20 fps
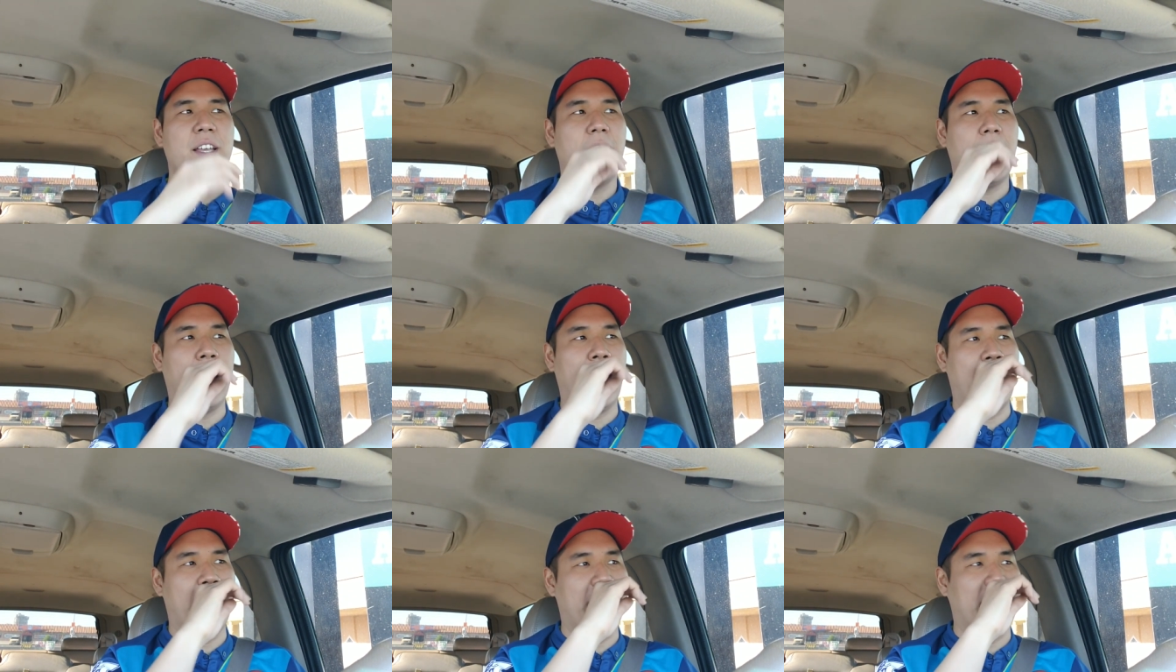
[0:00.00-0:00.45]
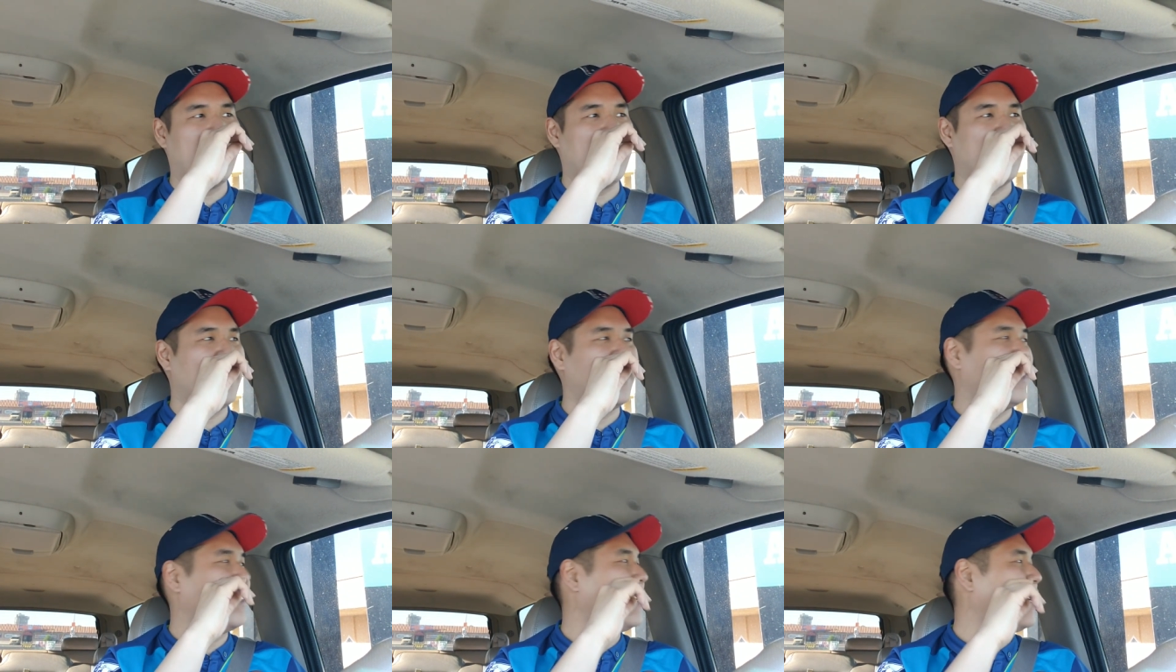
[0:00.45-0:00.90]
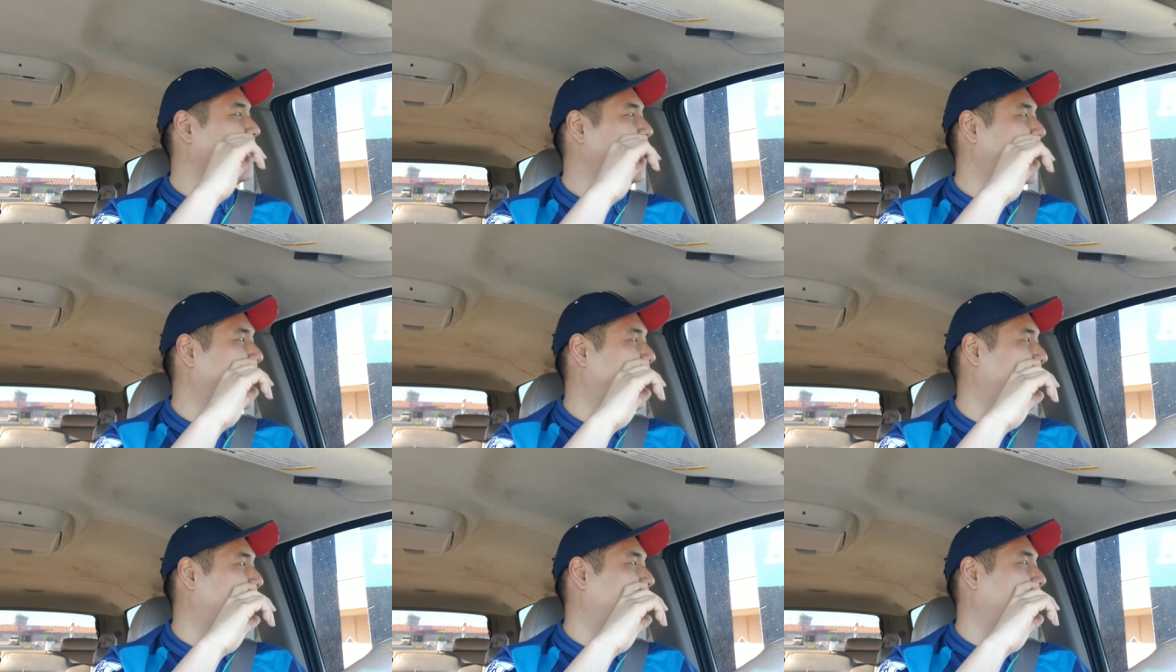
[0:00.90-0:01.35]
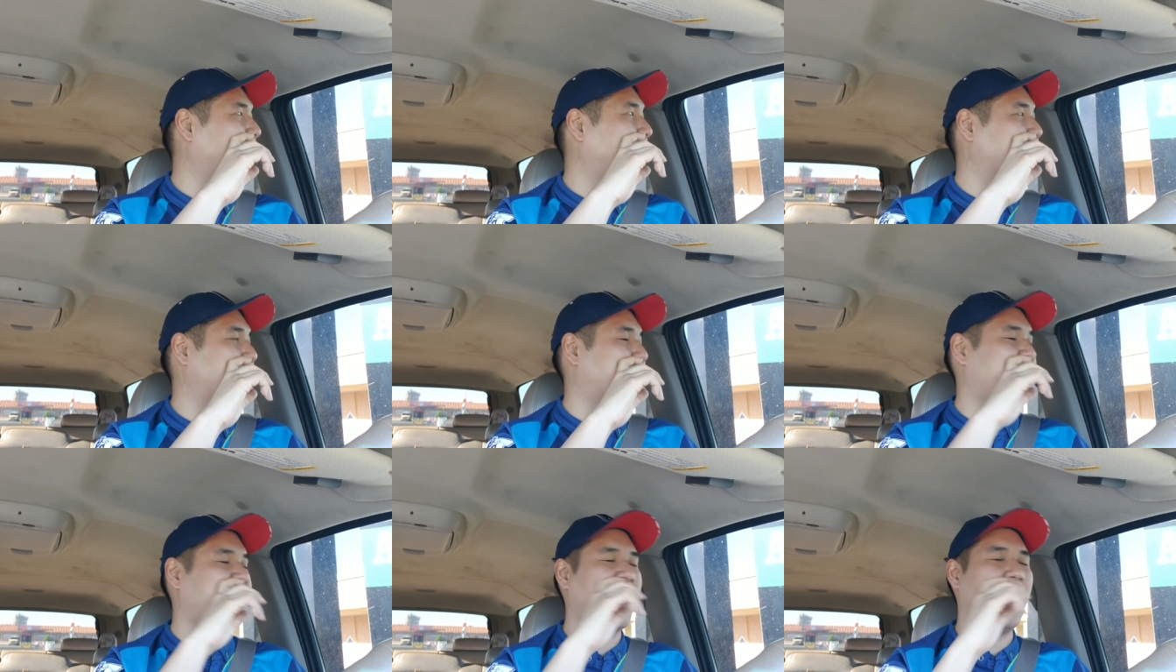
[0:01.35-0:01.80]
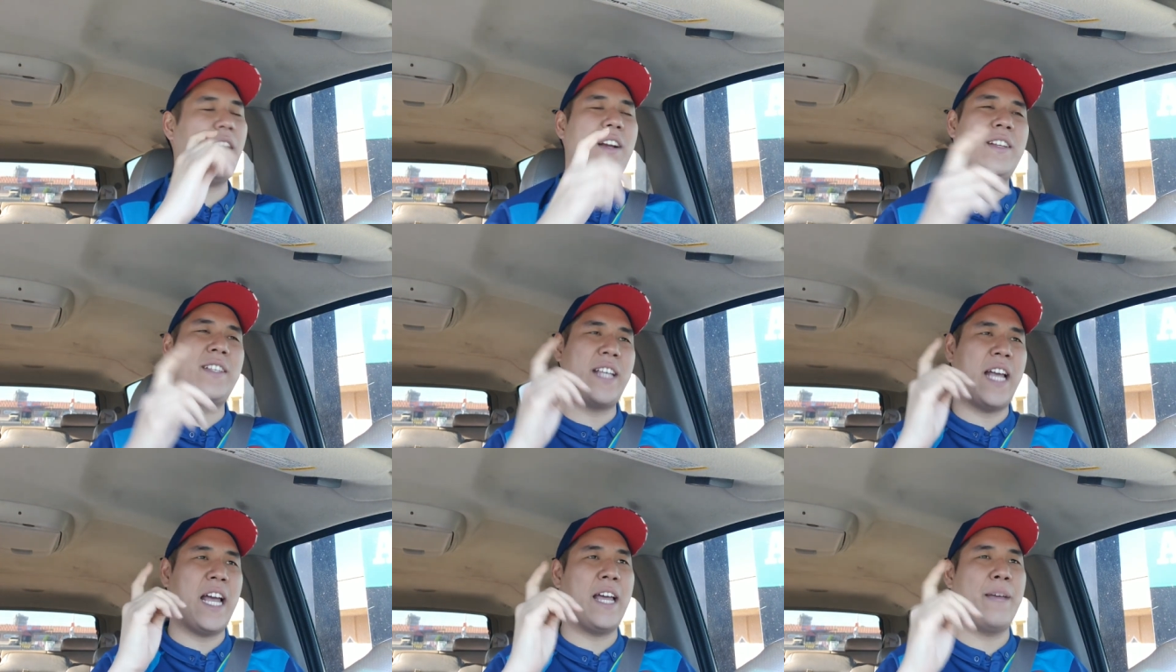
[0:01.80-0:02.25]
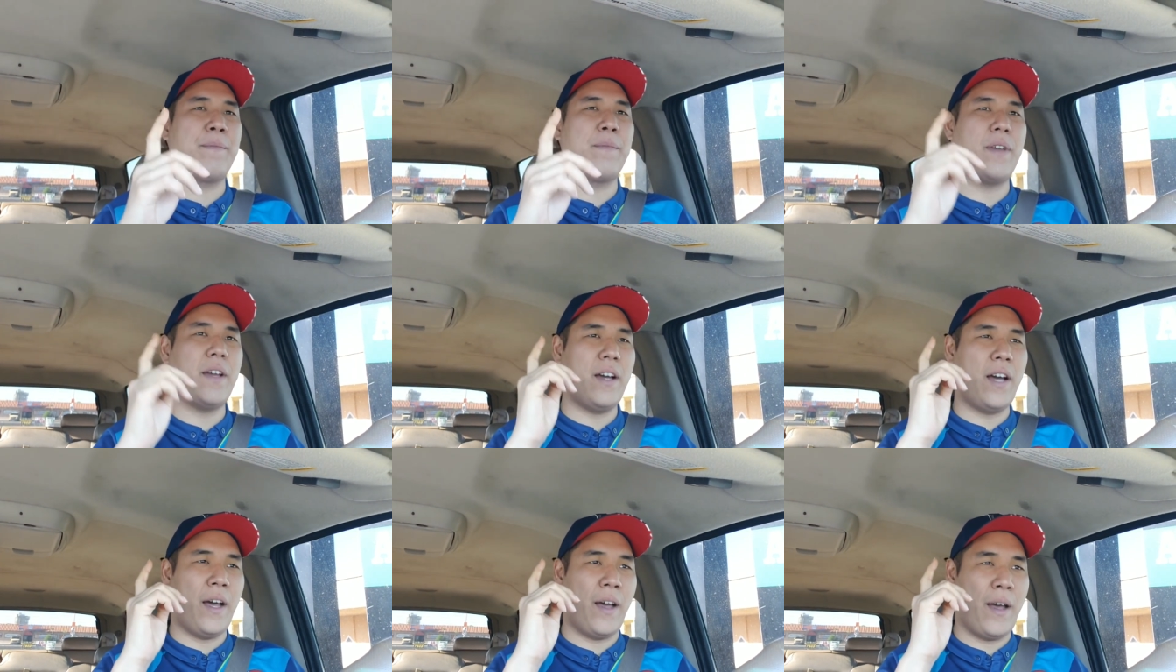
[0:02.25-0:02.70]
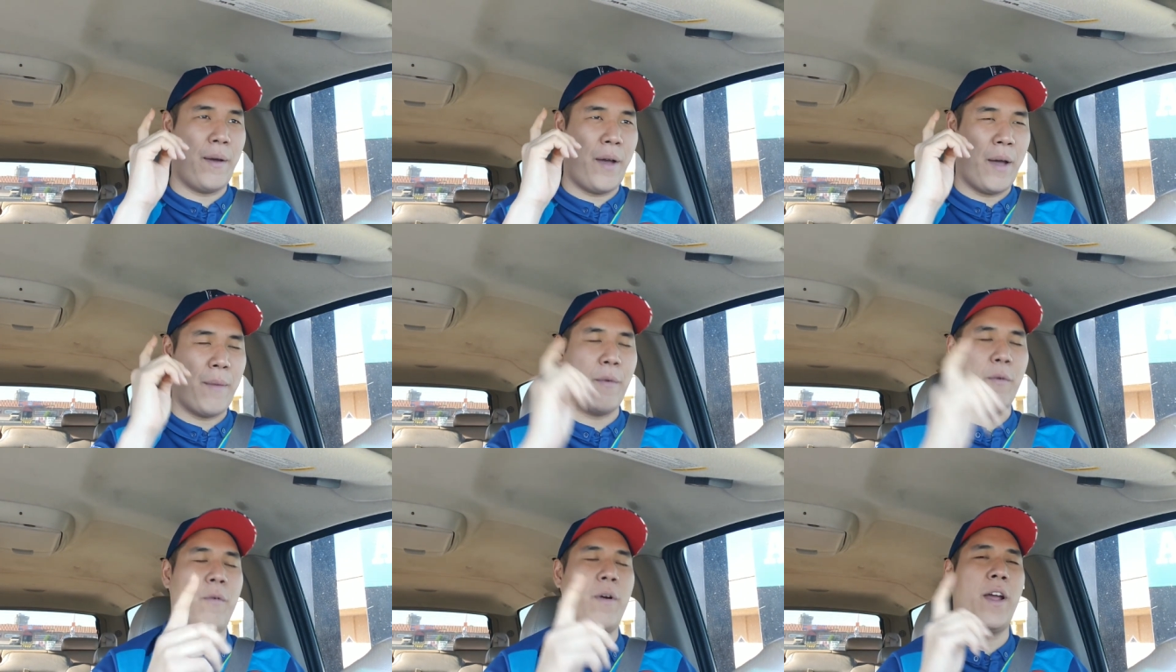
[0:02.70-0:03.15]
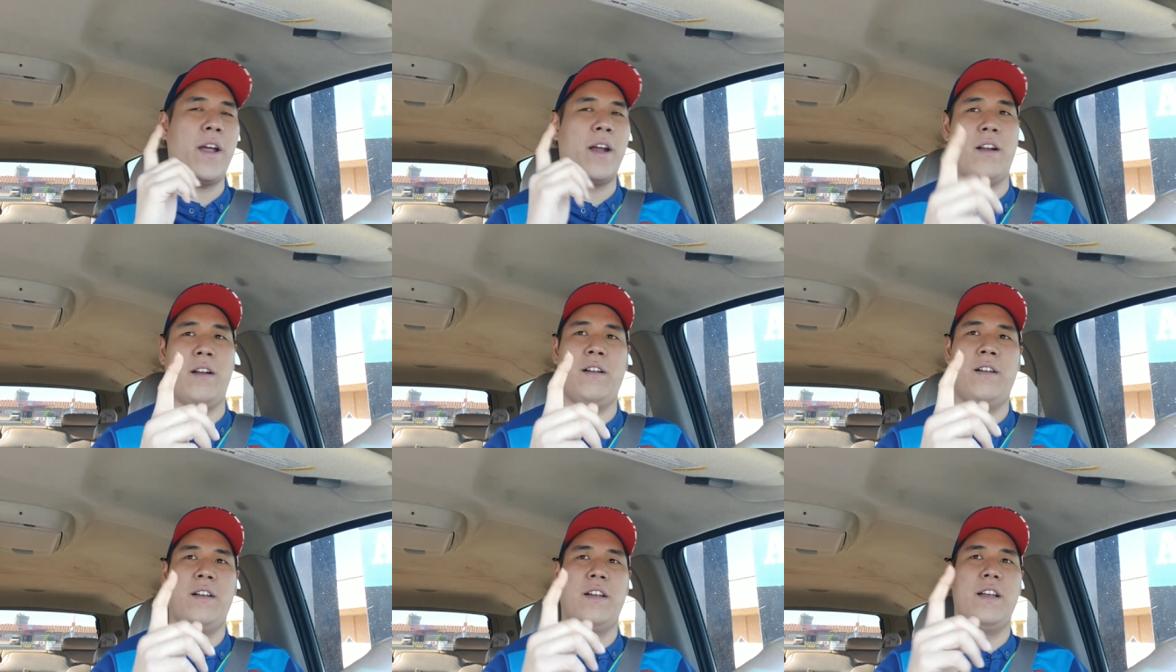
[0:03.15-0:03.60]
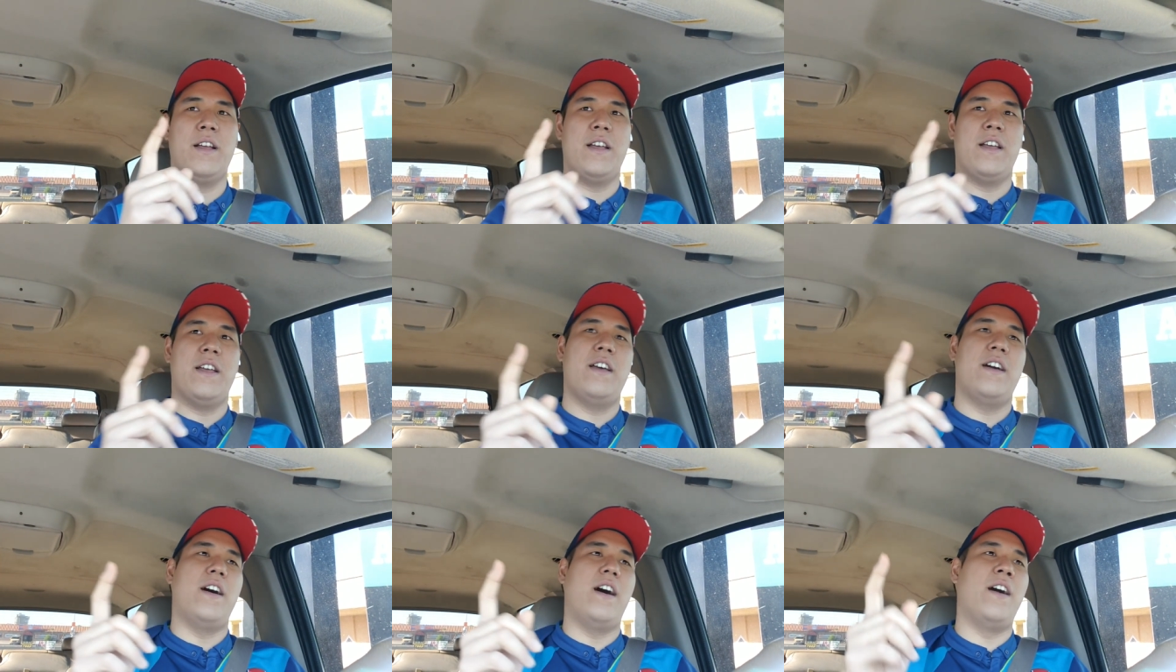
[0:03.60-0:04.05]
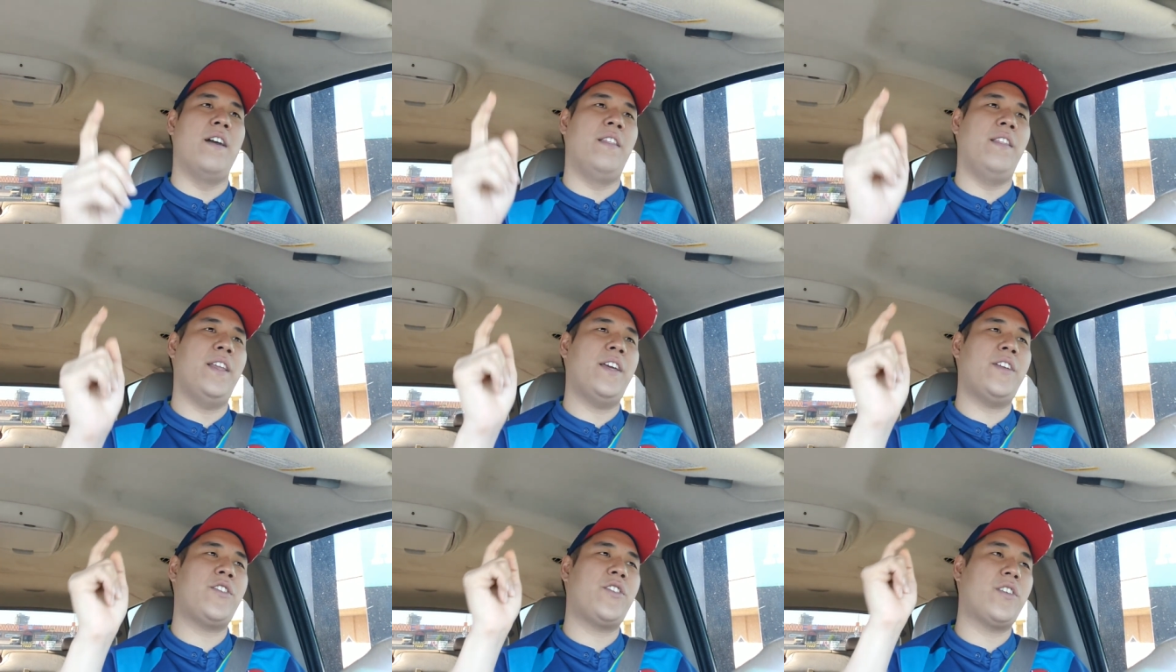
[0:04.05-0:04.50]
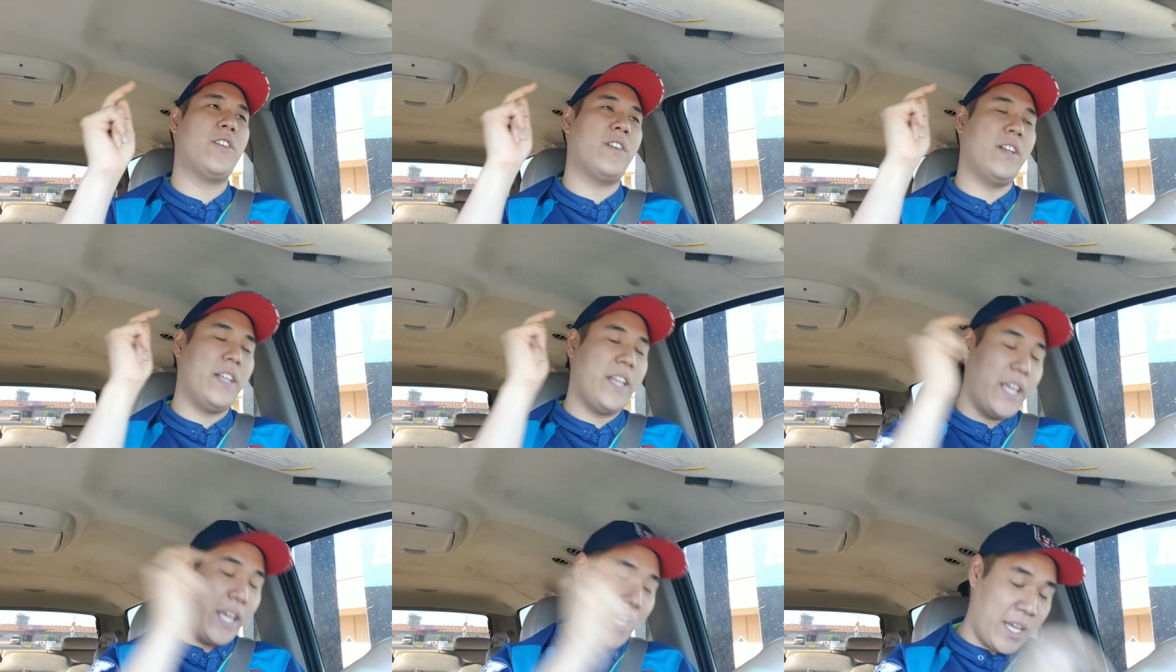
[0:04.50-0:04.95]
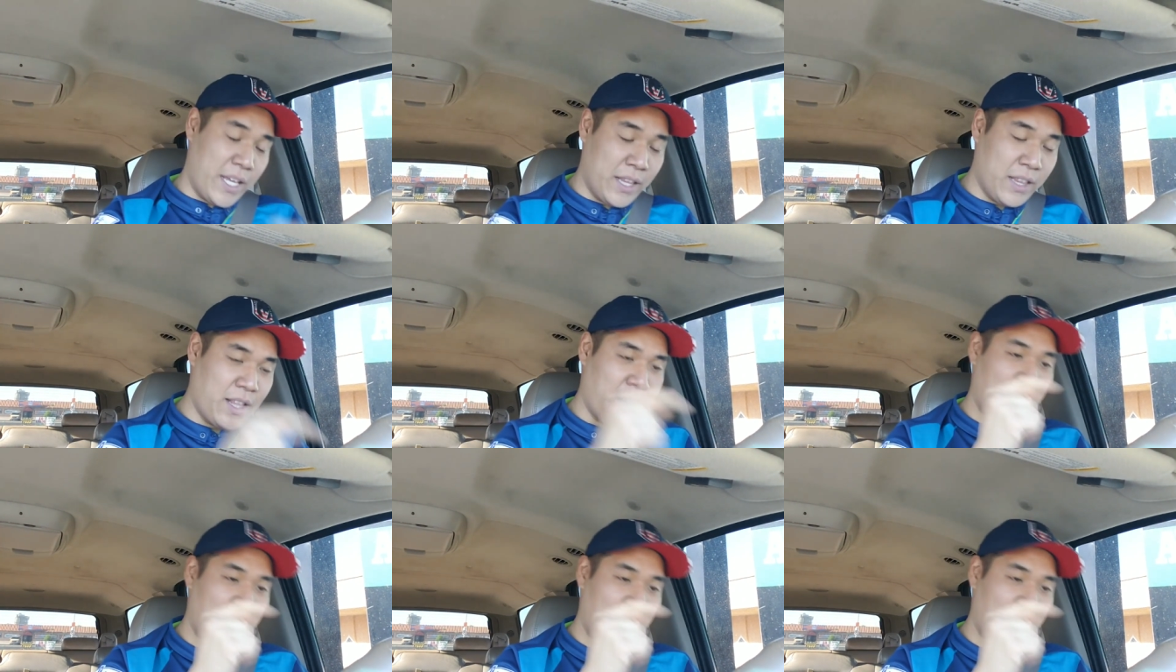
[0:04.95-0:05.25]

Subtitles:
and as far as I'm aware, unless you're in